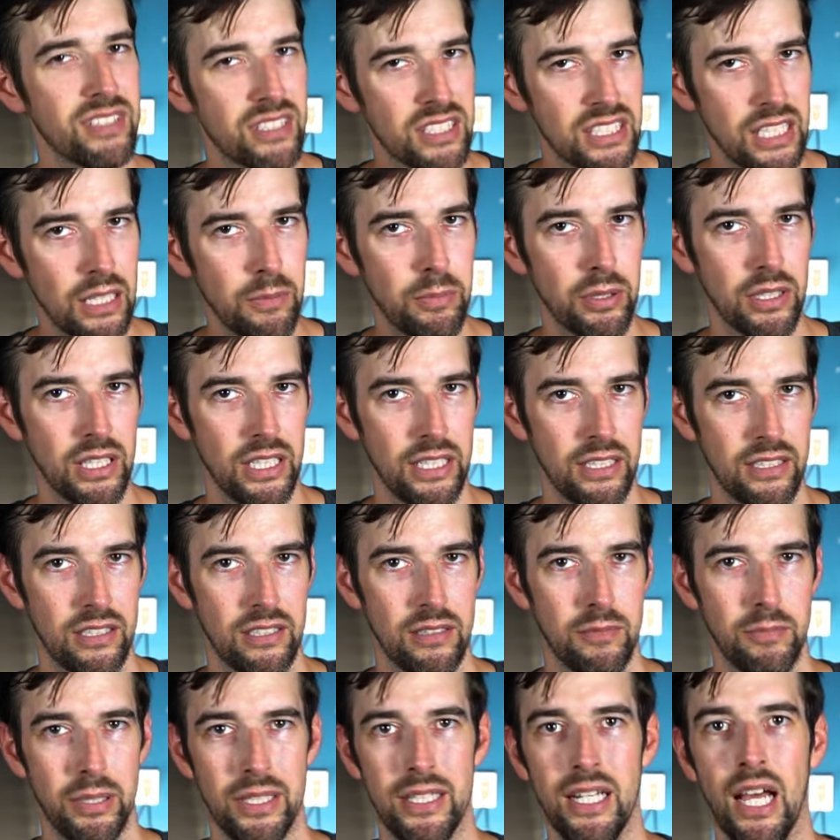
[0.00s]
sibilant,
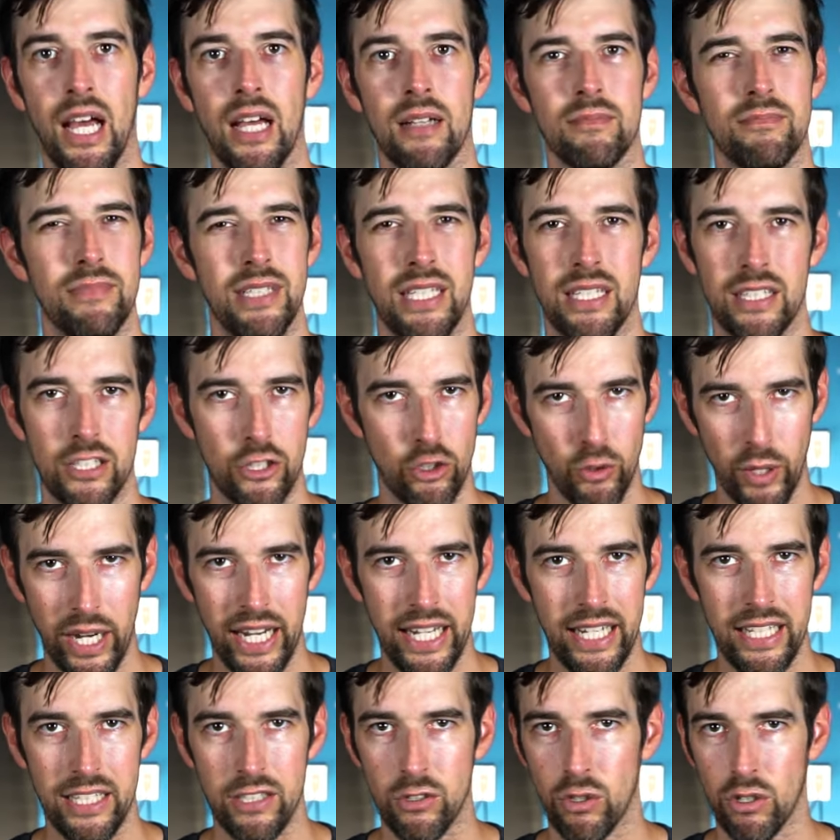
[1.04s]
but not in a
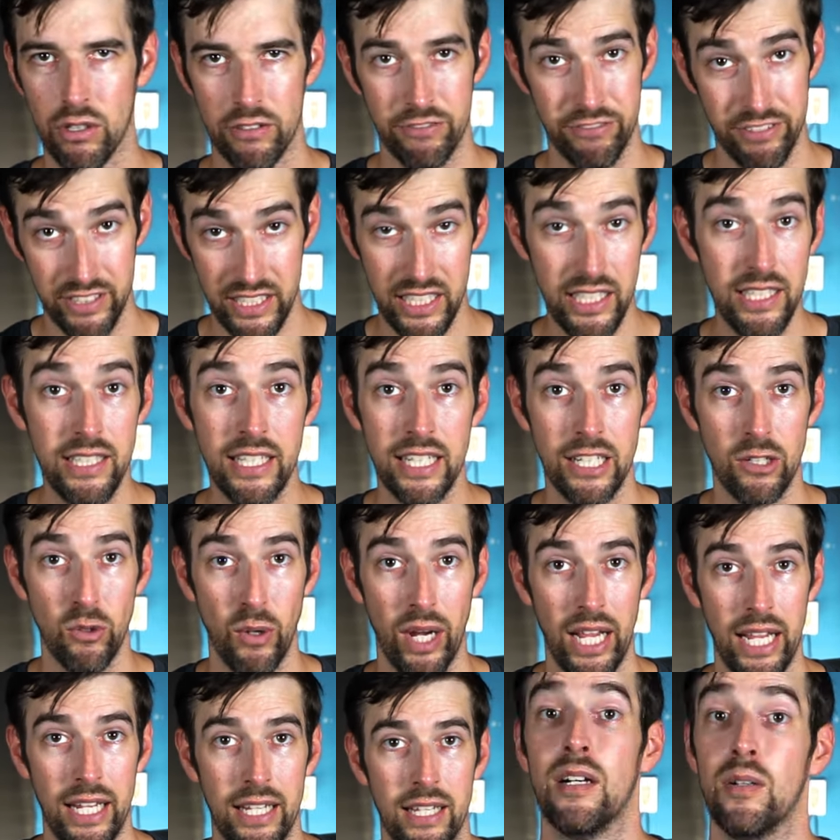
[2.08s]
grating or fatiguing
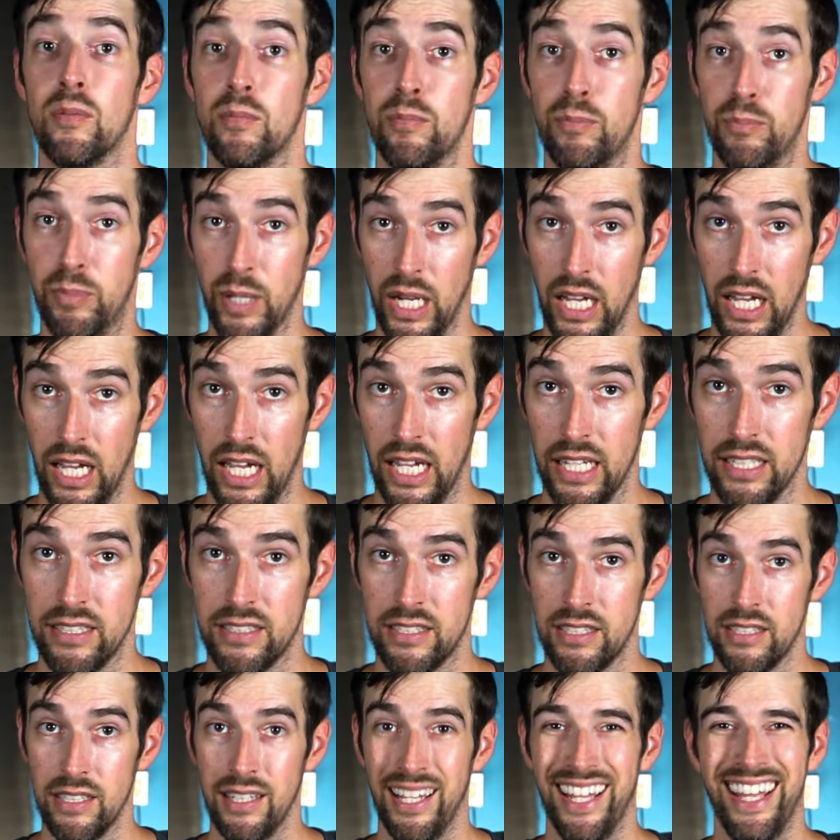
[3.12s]
way.
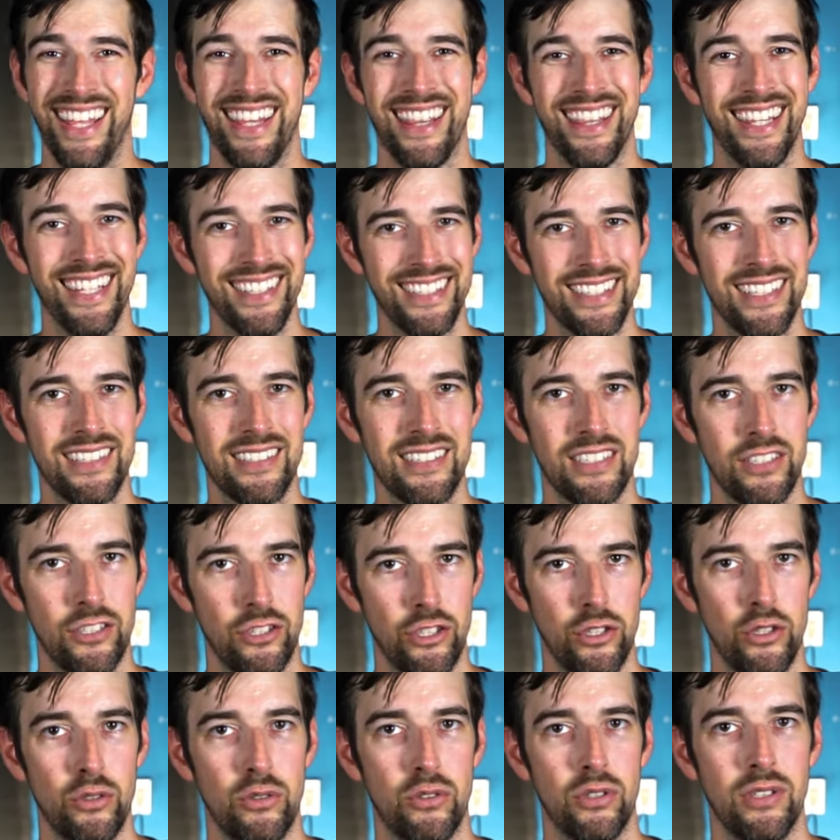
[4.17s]
But this isn't
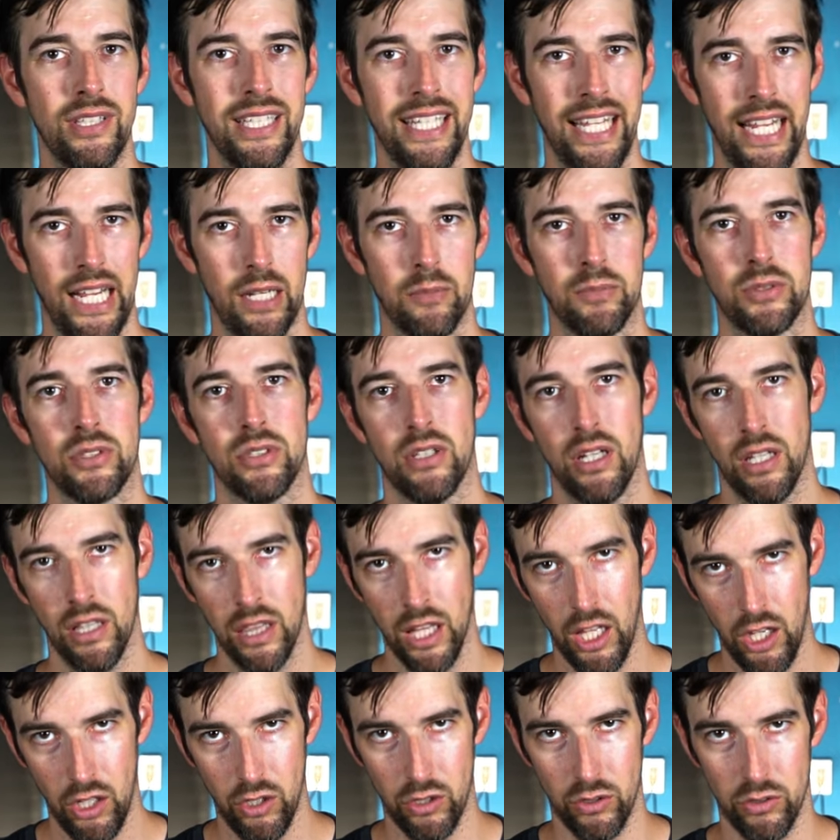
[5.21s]
due to the amps
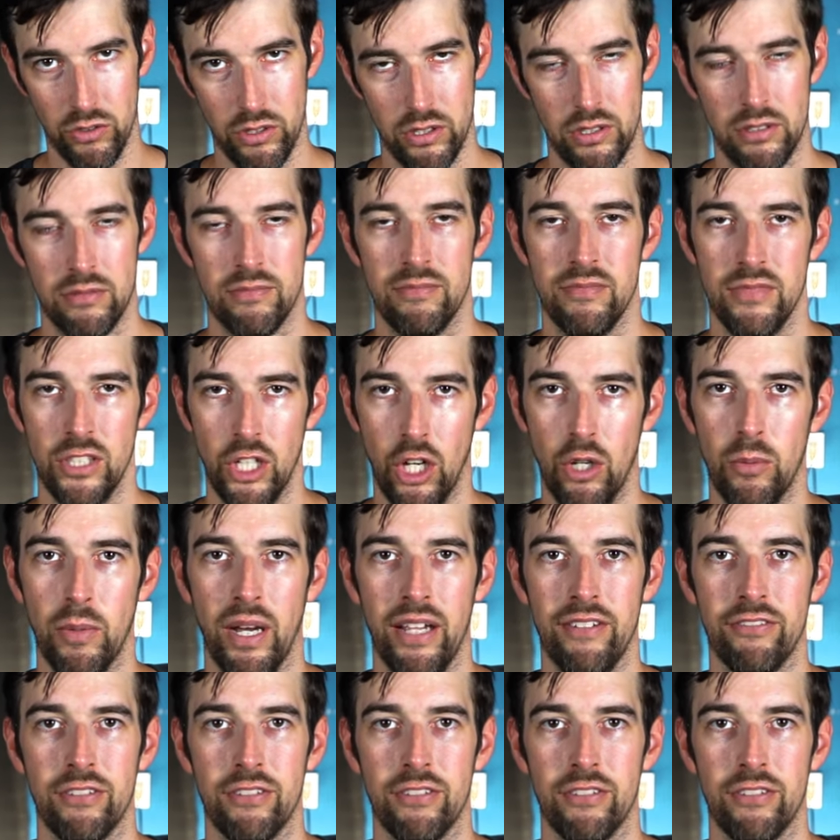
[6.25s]
alone. No, my